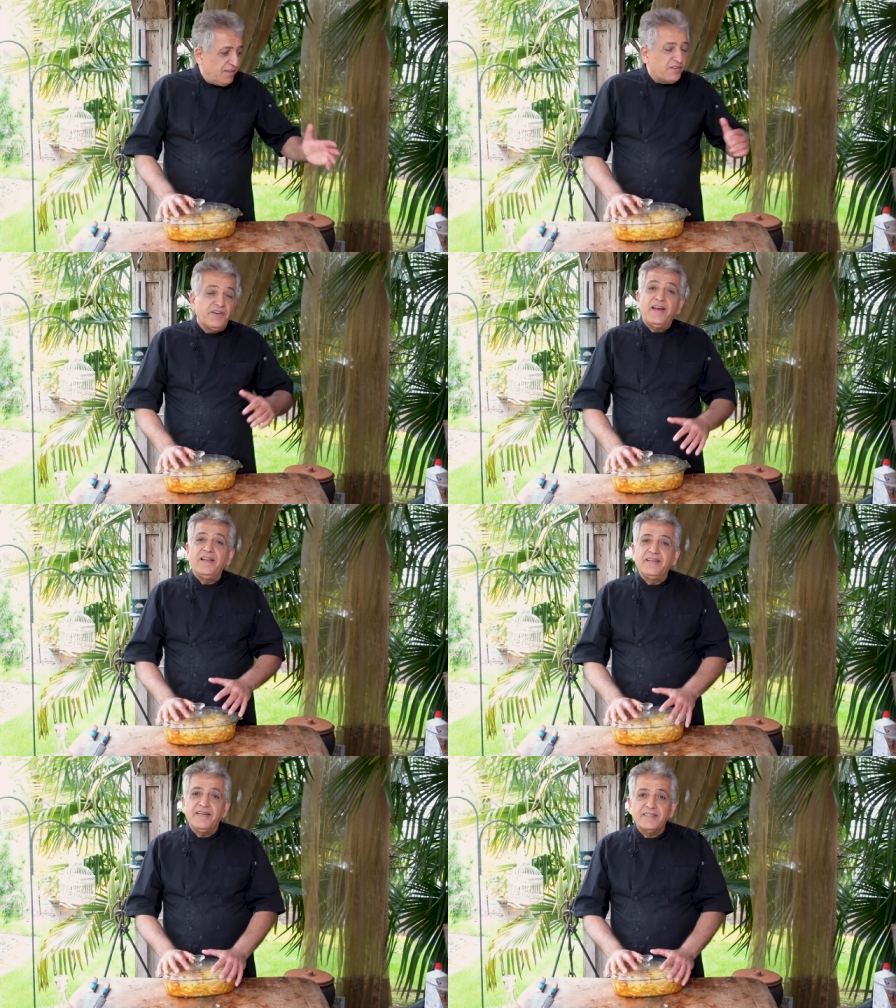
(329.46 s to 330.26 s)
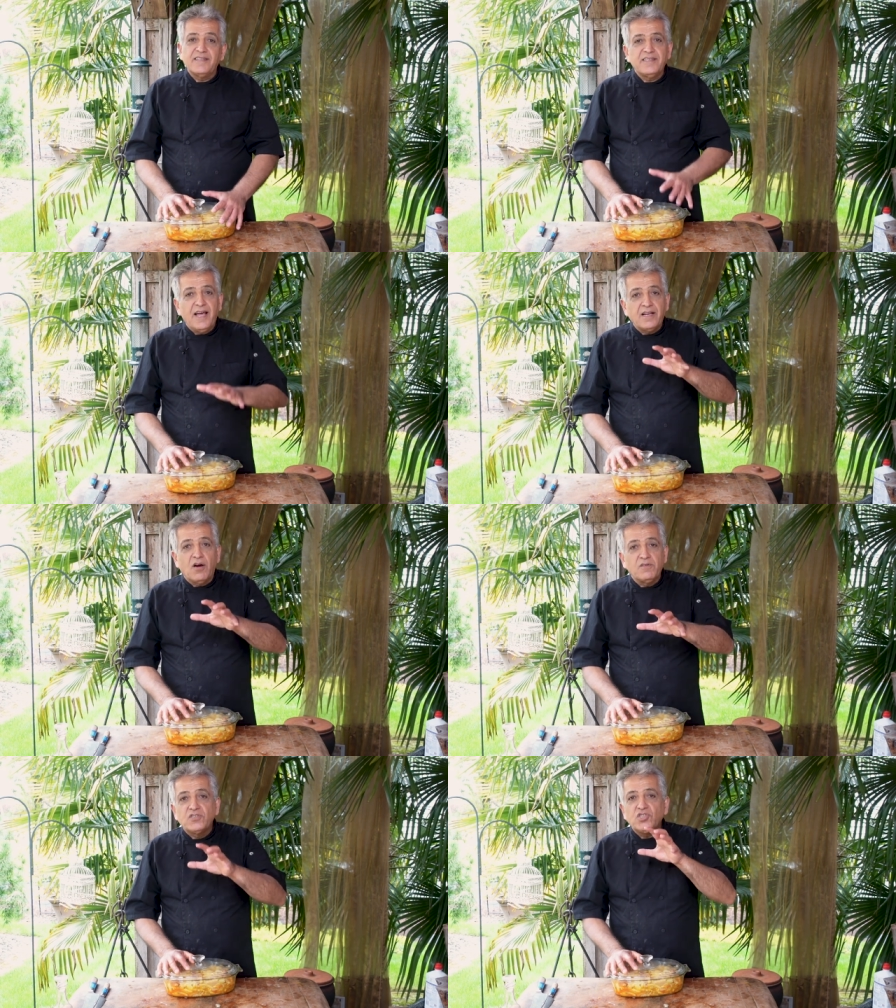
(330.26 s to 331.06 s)
grilling it and
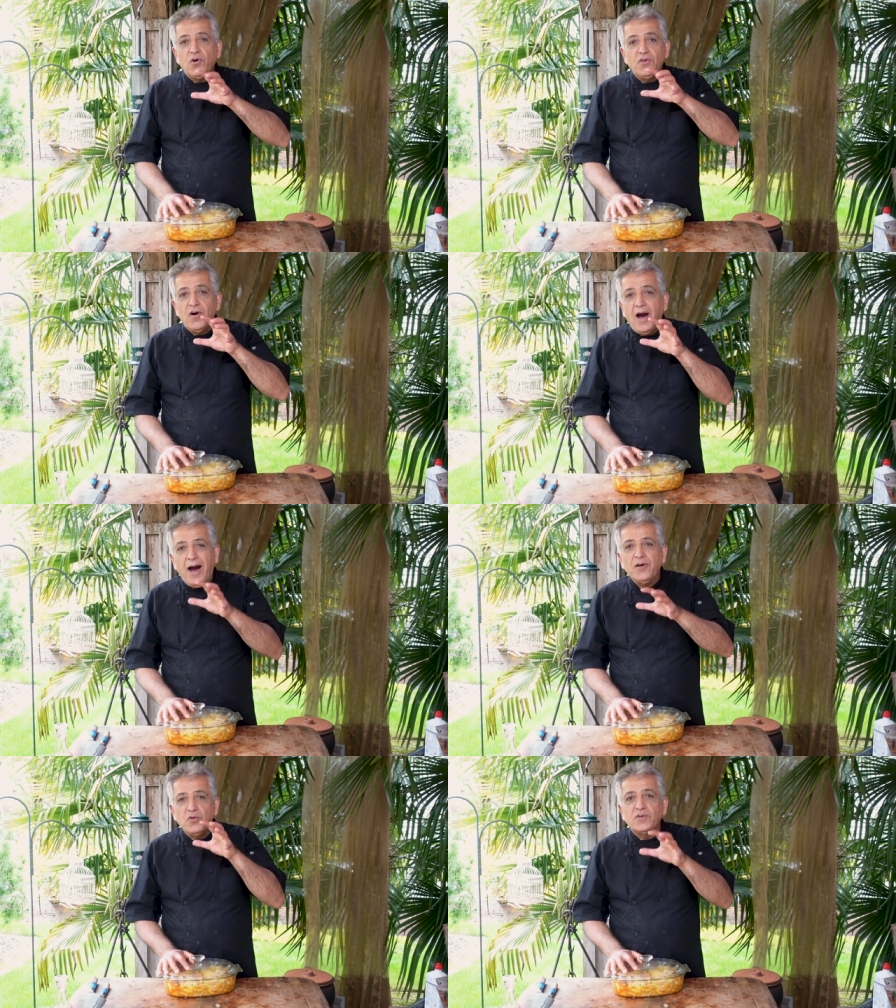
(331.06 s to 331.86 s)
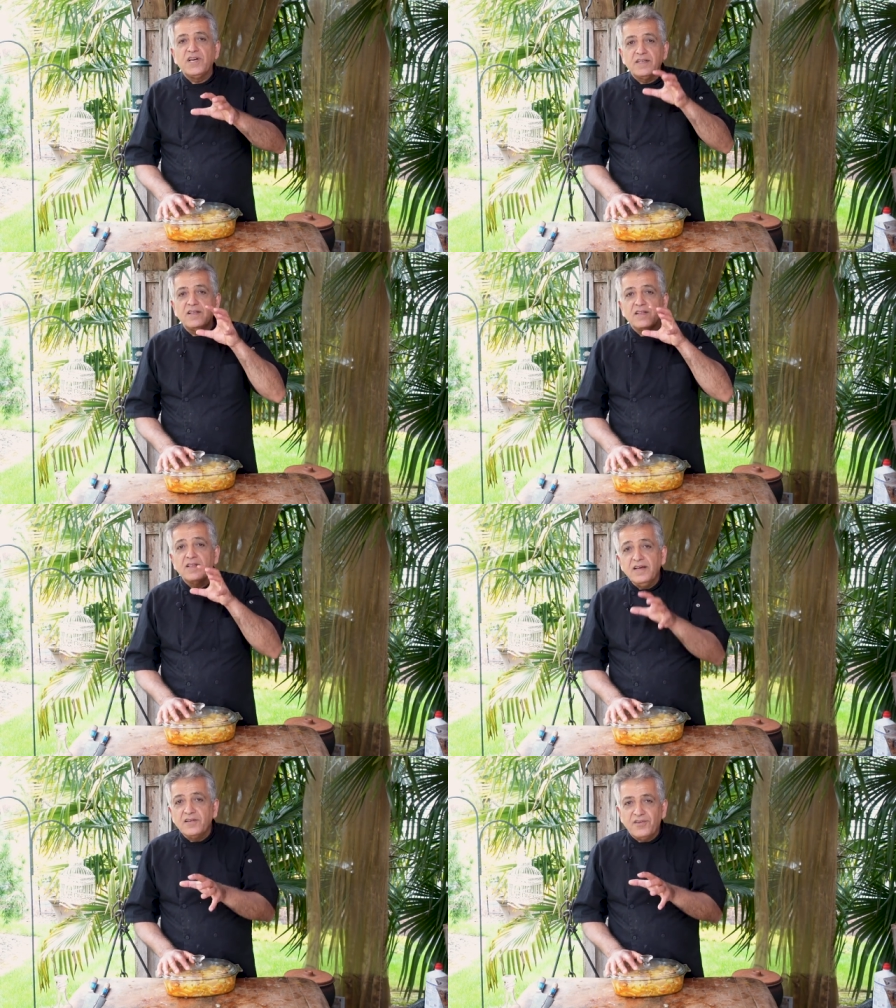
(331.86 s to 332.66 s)
I will show you how you can
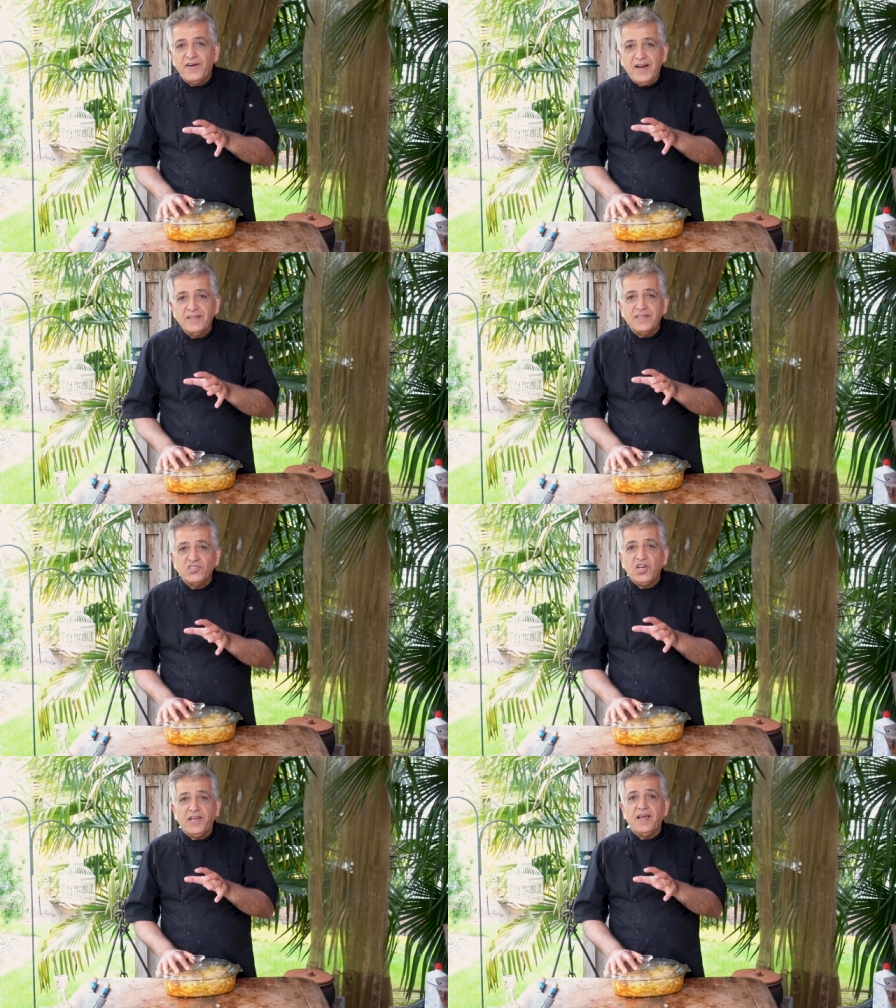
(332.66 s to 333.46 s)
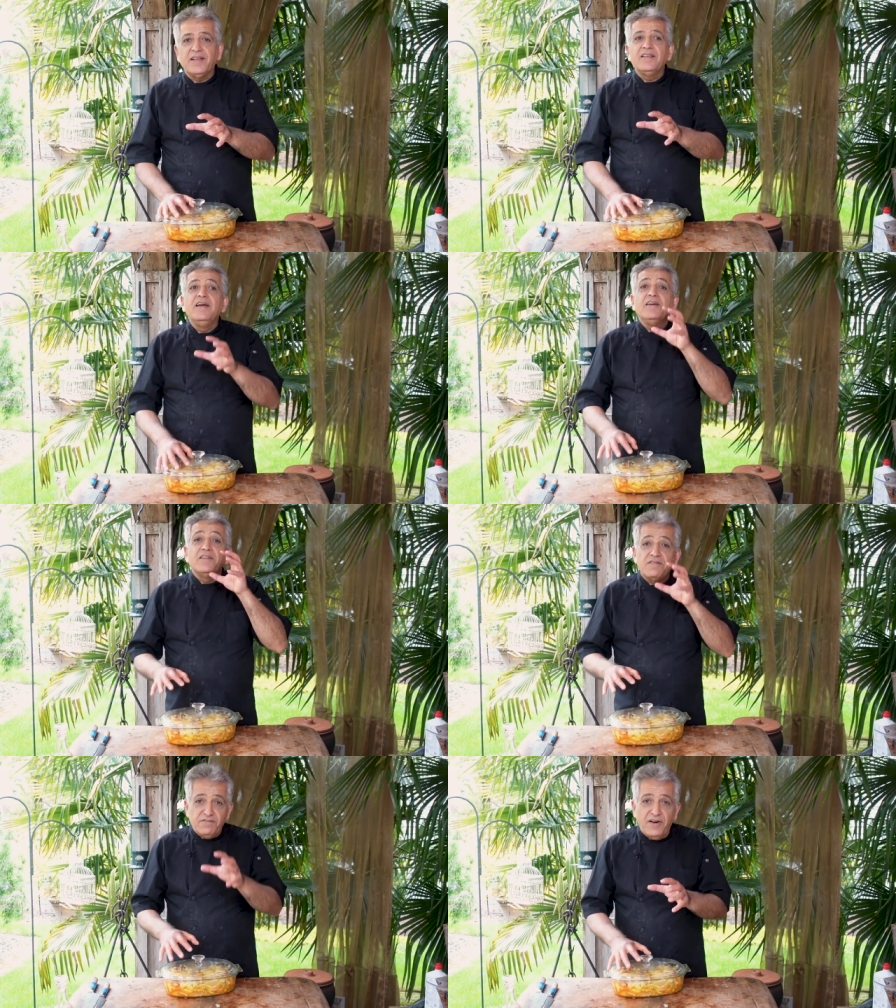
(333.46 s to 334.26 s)
grill the chicken
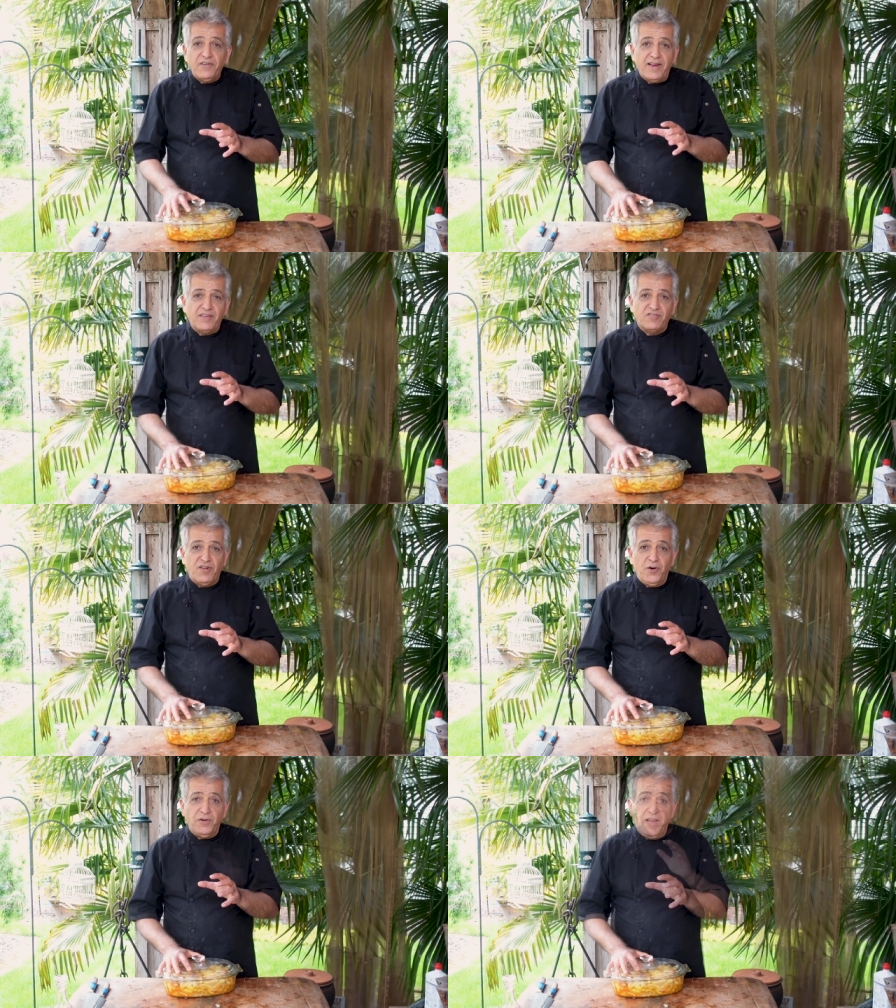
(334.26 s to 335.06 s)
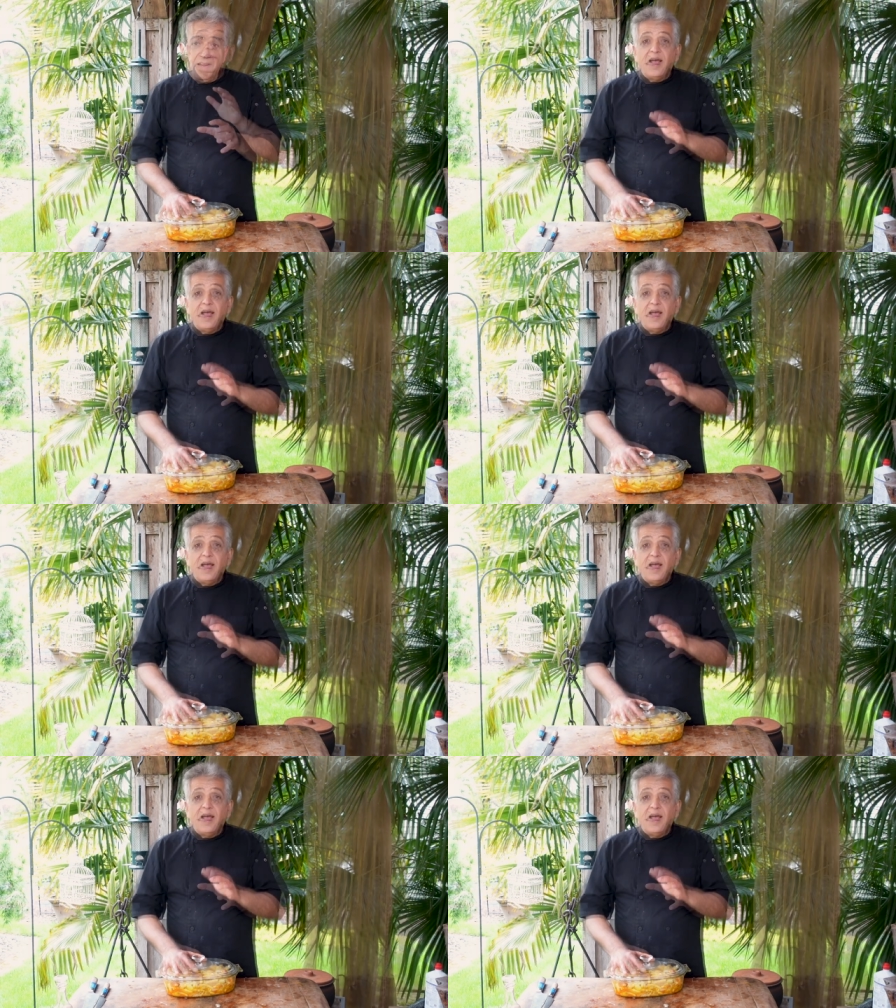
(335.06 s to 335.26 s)
very slowly.